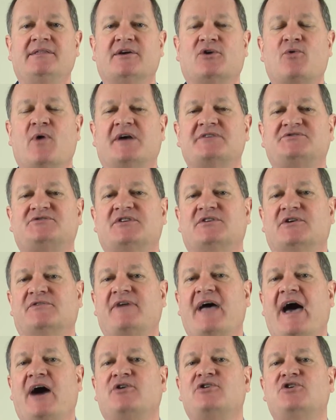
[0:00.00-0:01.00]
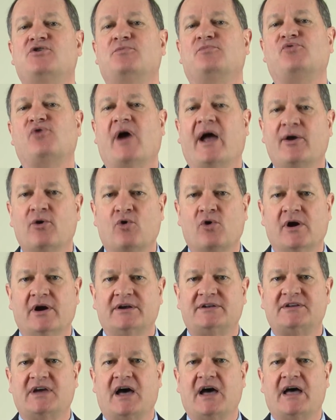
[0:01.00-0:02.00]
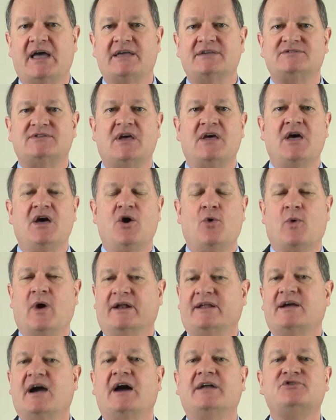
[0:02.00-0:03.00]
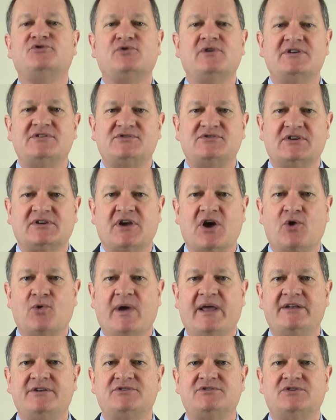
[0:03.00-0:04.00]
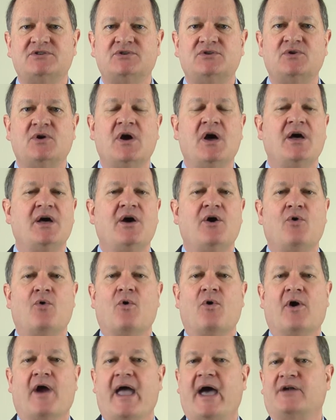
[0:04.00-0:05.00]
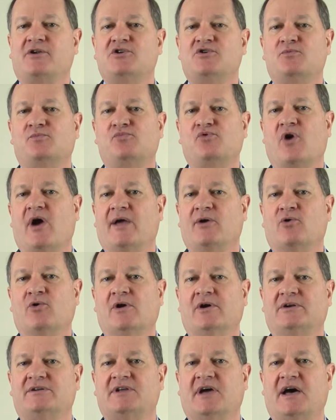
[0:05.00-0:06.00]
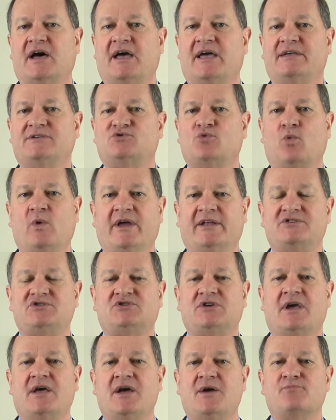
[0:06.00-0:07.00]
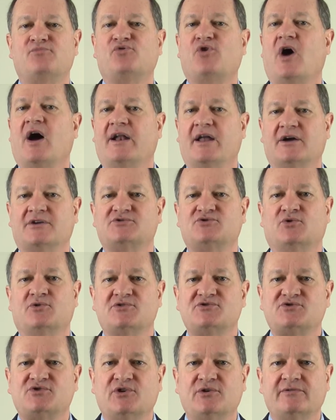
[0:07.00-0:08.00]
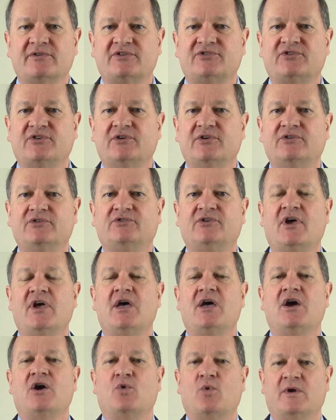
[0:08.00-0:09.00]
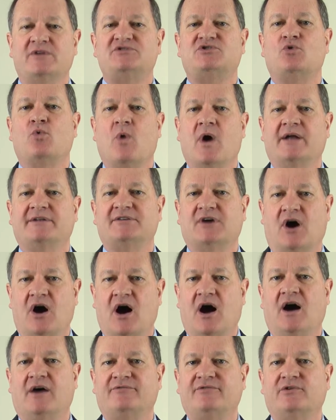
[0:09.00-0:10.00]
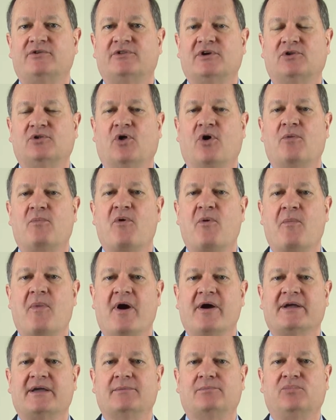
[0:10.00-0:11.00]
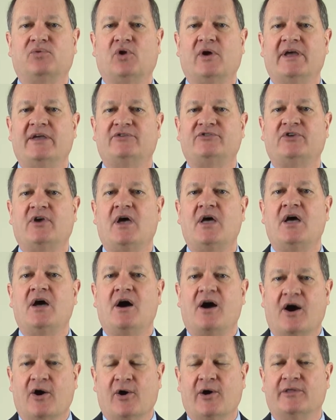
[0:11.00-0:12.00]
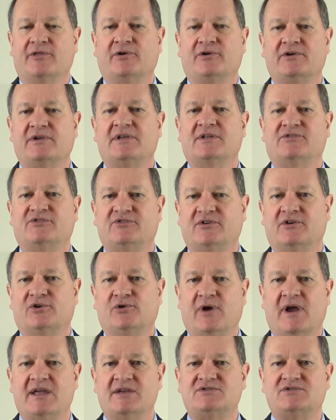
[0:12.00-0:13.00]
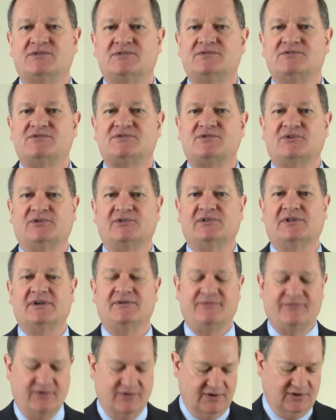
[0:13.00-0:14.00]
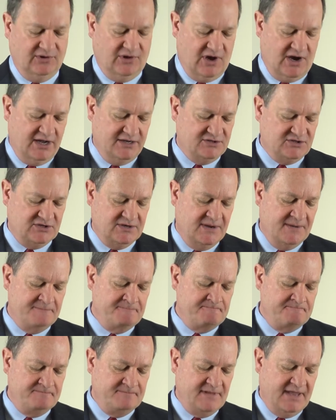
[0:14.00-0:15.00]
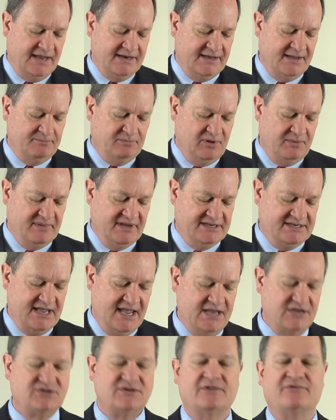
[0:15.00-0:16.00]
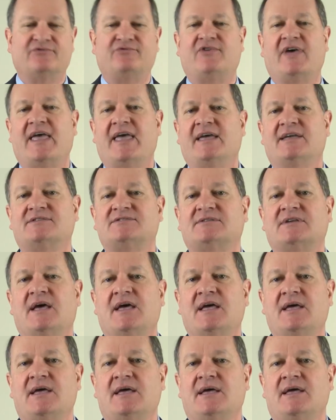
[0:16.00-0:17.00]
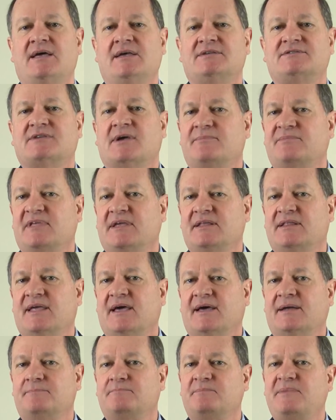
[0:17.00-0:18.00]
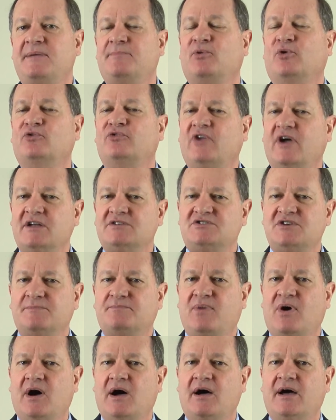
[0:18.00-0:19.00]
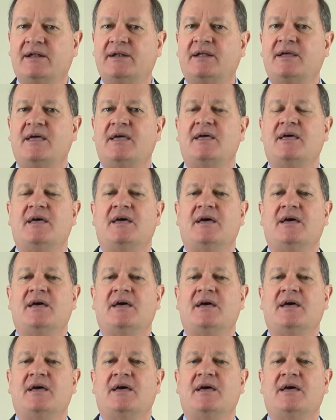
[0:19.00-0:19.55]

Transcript: The question of how do you prioritize what countries to go into, or how do you prioritize which products or services which you want to offer the global marketplace, are other considerations, certainly for the launch and implementation phase. Something that people touch upon,